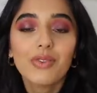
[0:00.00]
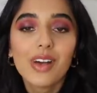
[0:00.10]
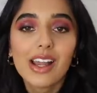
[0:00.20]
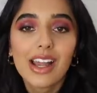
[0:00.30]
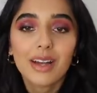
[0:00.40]
if
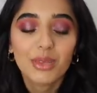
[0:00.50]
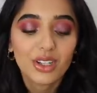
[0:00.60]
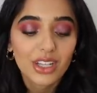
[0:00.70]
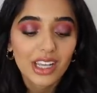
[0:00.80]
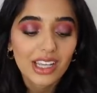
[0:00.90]
I am
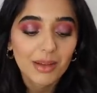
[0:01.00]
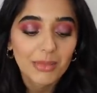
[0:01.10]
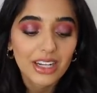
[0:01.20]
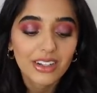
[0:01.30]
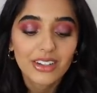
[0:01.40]
looking at
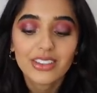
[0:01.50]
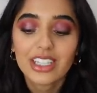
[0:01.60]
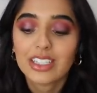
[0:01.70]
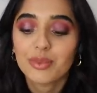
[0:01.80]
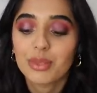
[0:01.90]
my notes,
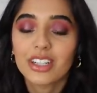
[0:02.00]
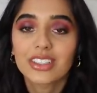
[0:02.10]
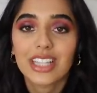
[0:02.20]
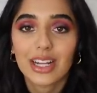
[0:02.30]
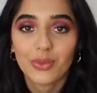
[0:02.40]
it's
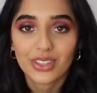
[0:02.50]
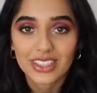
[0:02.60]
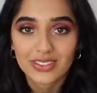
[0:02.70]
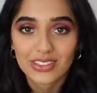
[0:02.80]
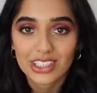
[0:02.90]
because I want
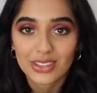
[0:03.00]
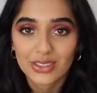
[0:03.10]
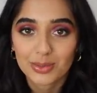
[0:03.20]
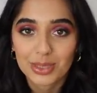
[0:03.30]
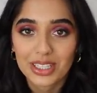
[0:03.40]
this video
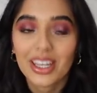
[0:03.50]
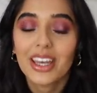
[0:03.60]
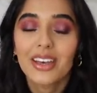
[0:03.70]
to be